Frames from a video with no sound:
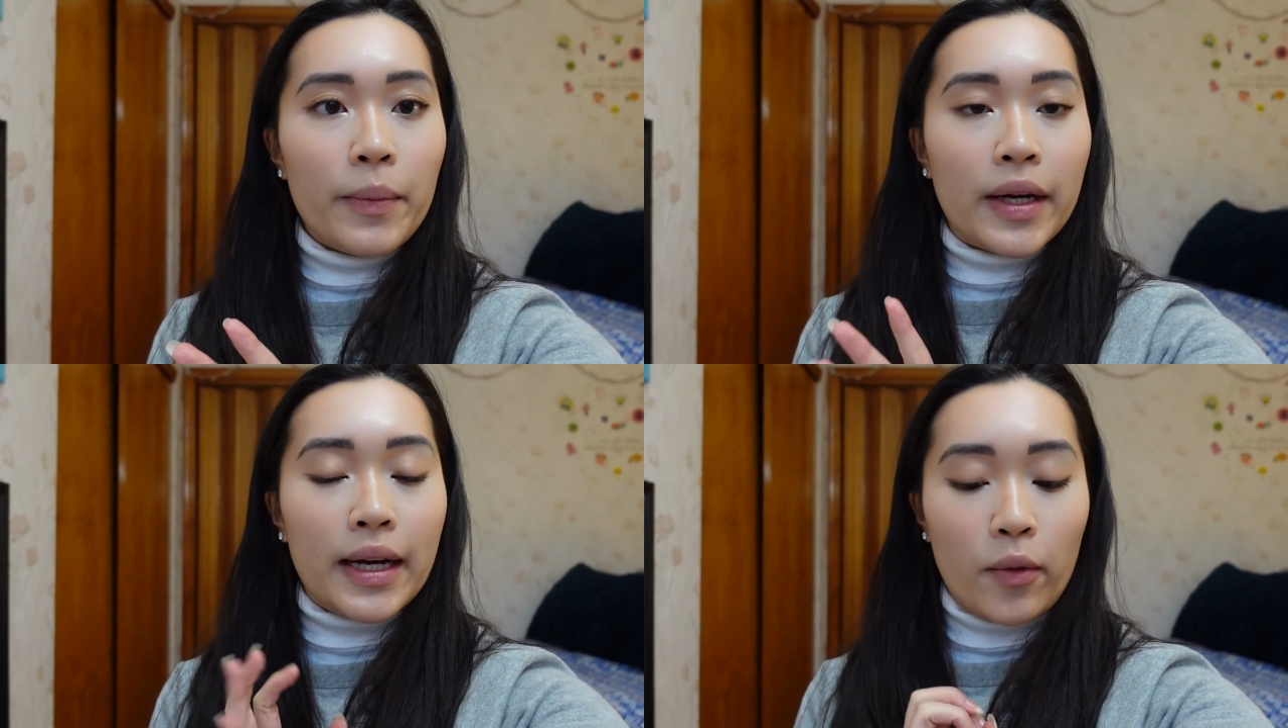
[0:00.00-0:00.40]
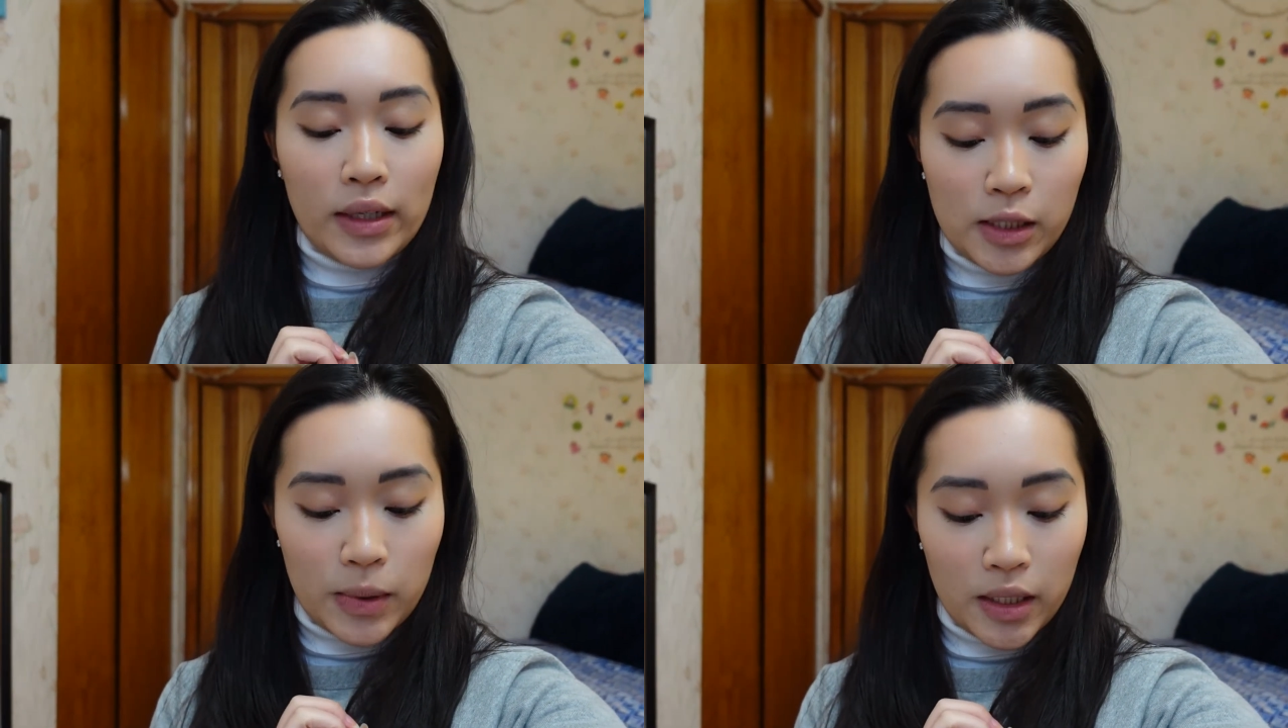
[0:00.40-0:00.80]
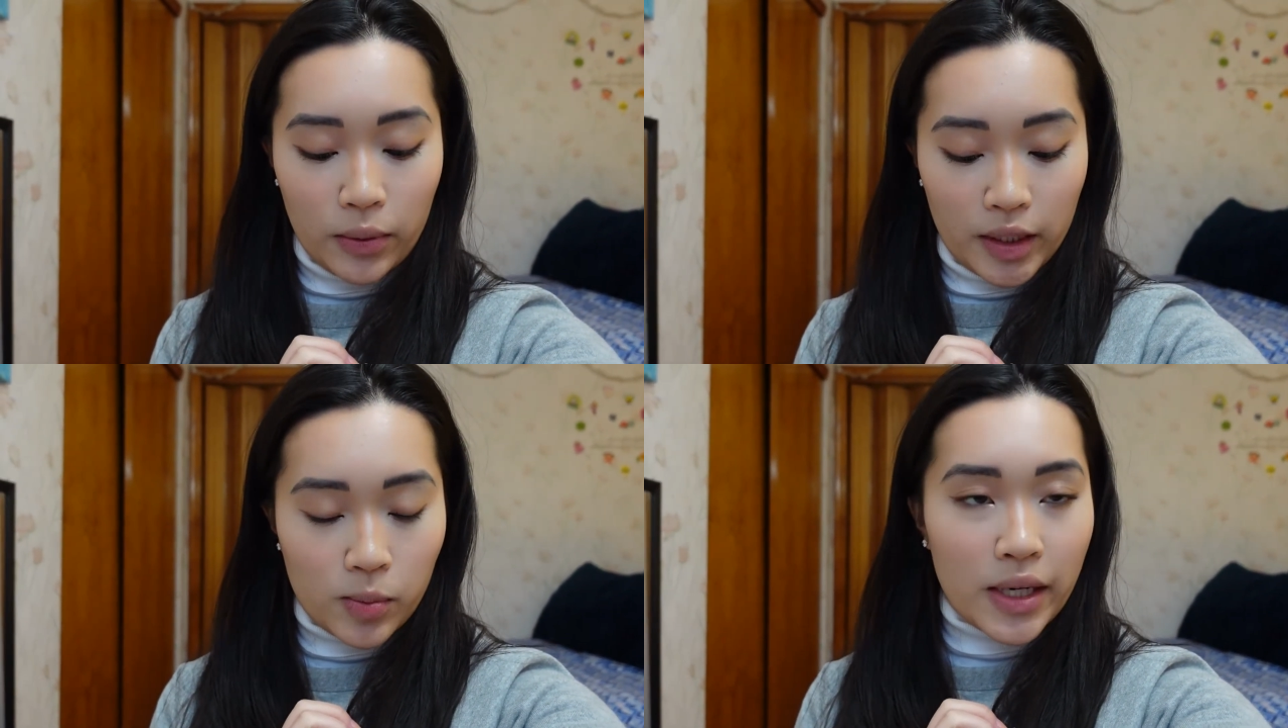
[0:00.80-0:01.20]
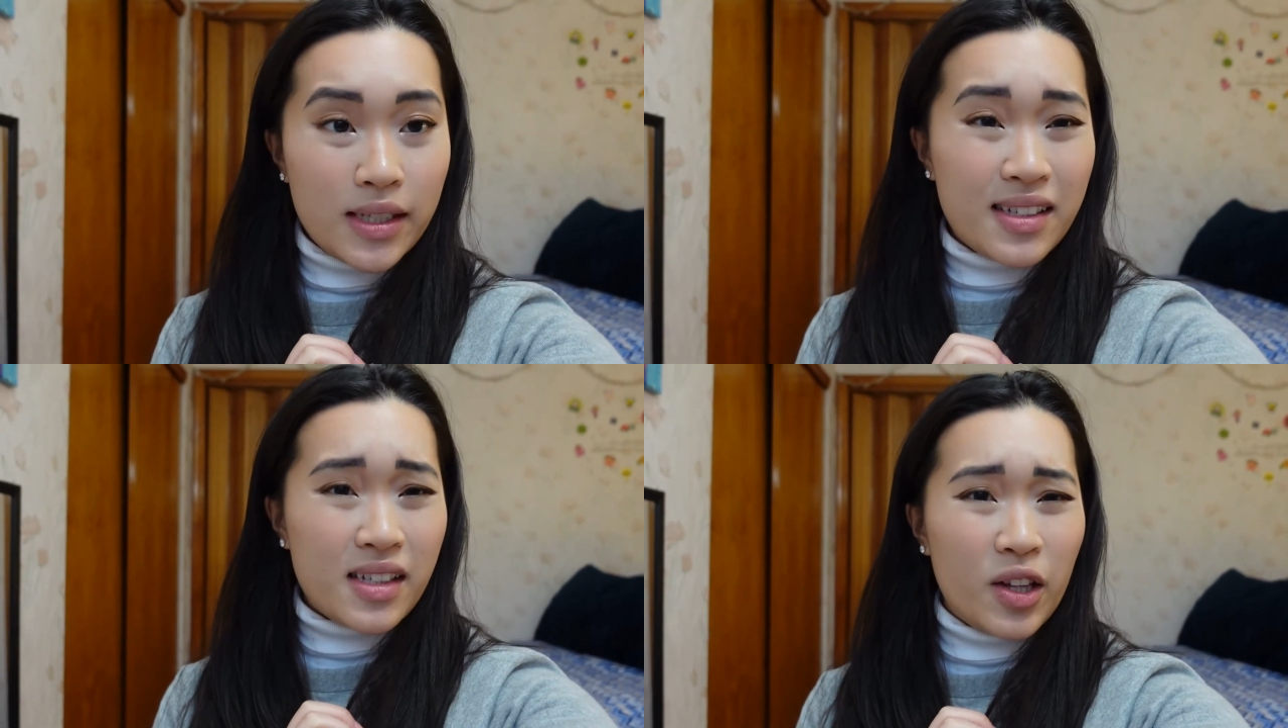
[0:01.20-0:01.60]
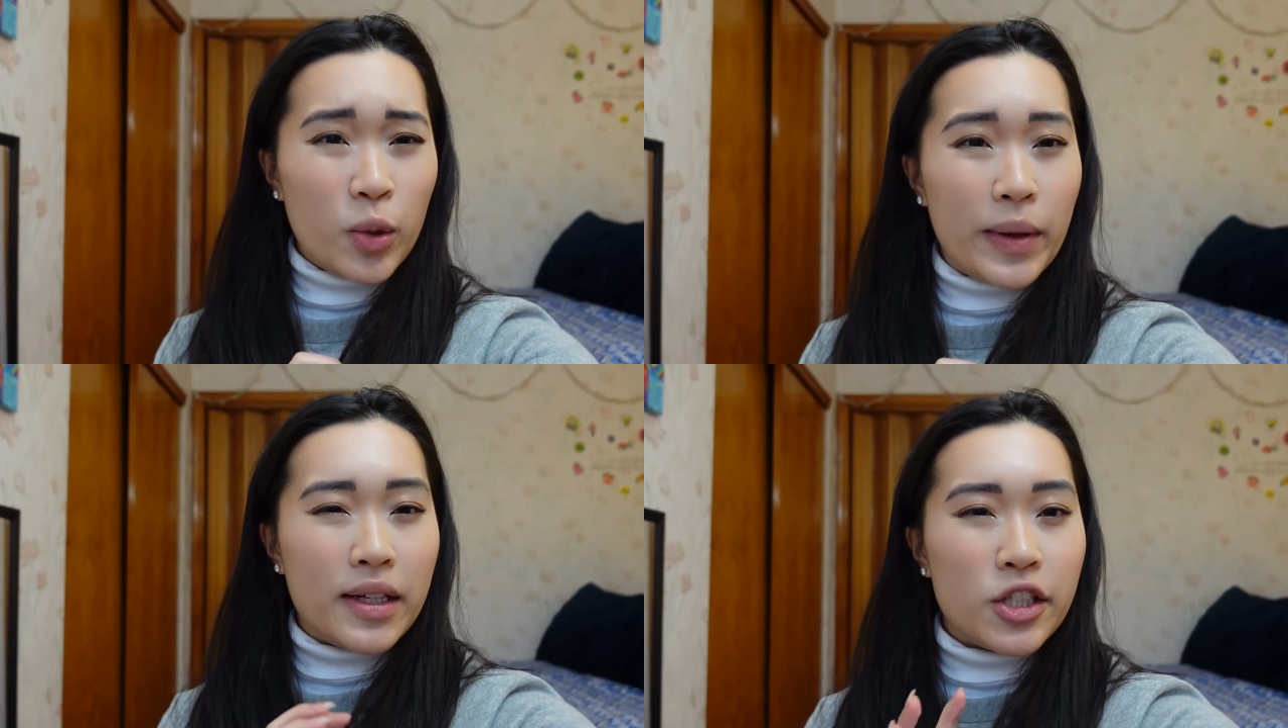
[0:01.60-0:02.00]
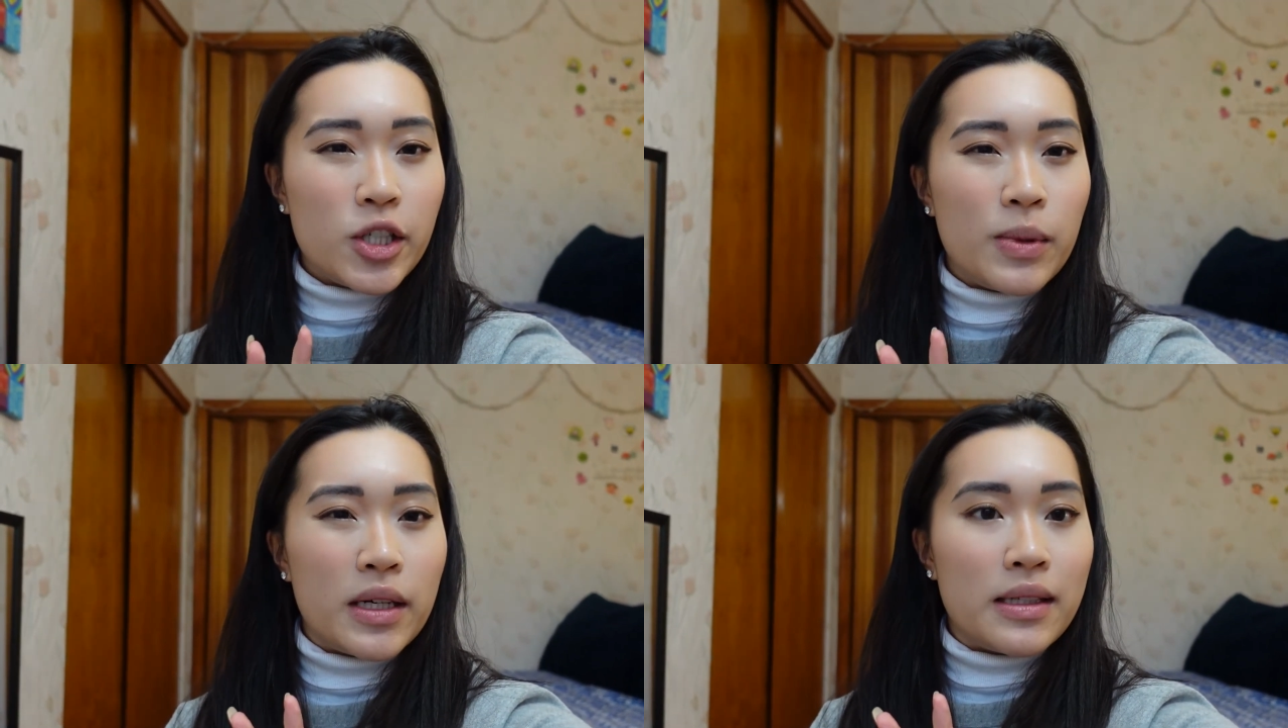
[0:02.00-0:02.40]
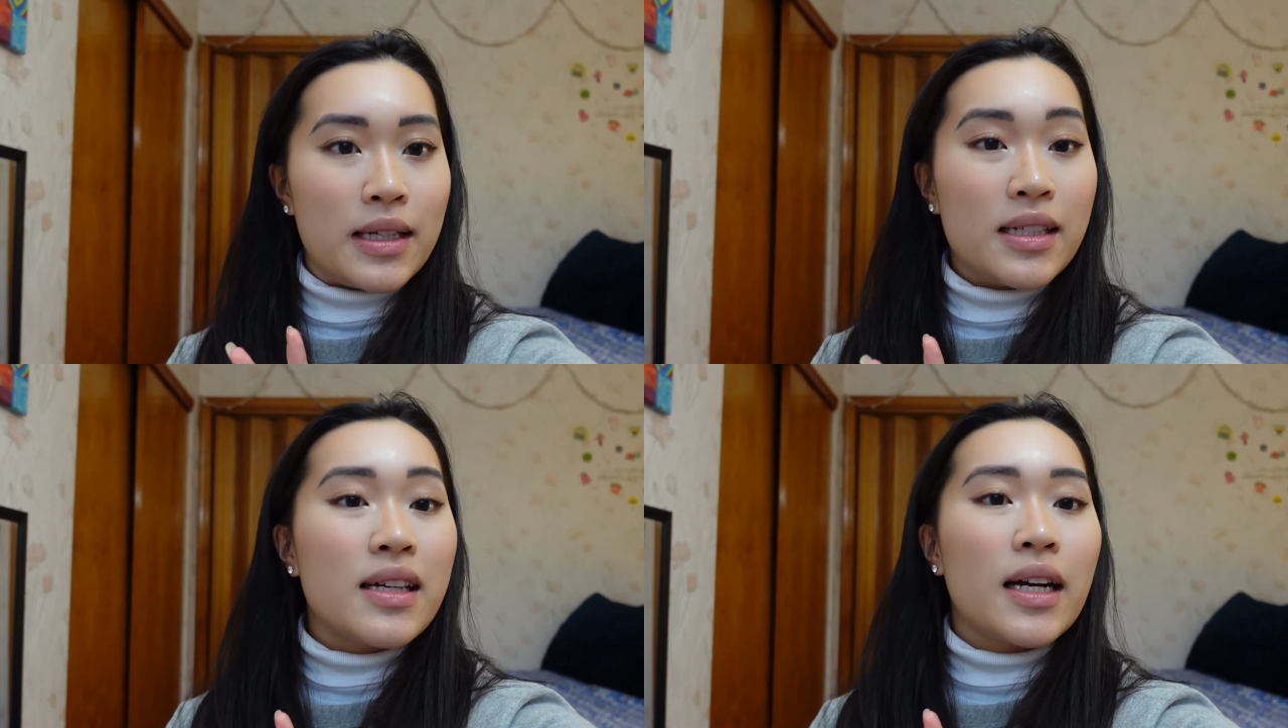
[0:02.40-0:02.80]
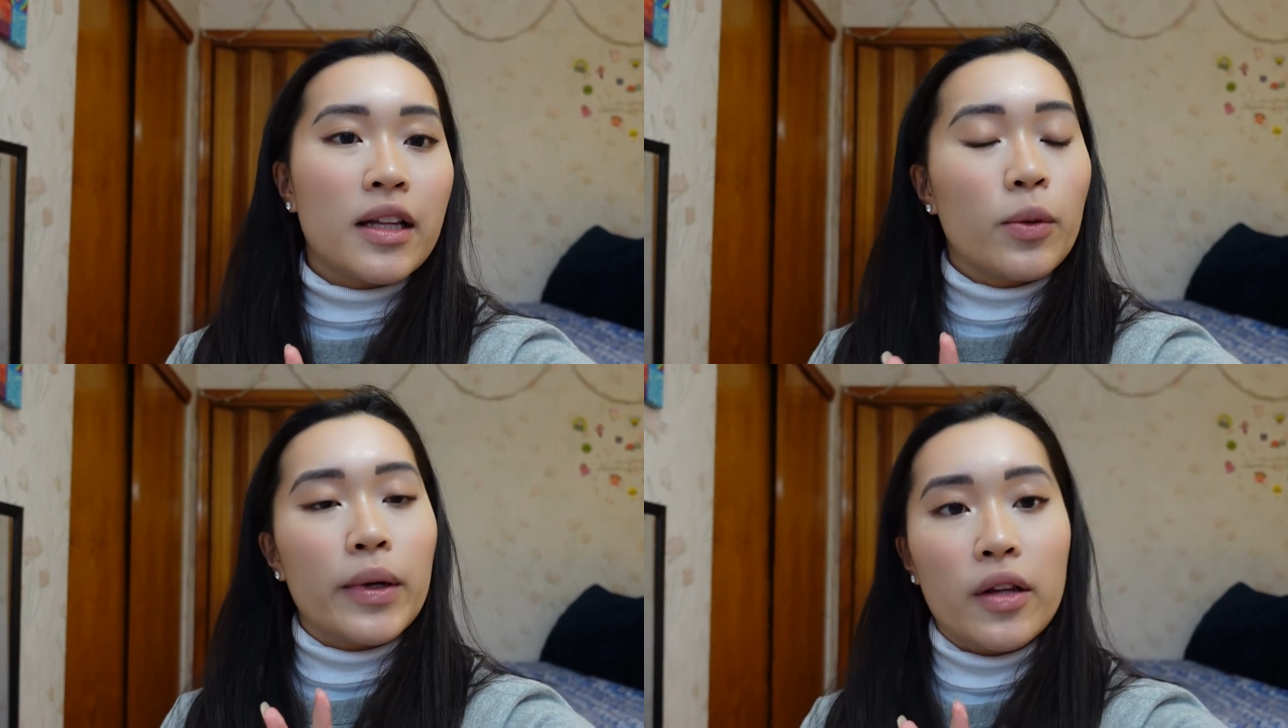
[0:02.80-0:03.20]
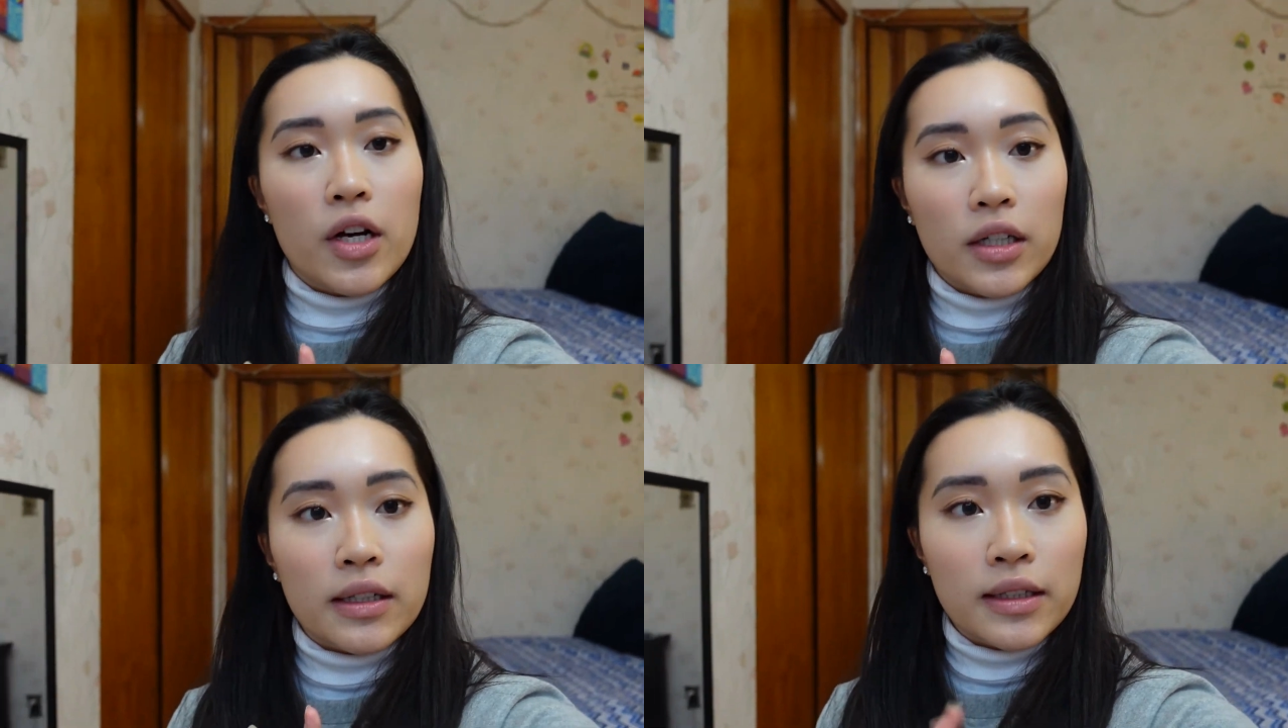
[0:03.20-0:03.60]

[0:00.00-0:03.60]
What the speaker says: but I want to speed through this process a little bit just because it is getting a little bit long.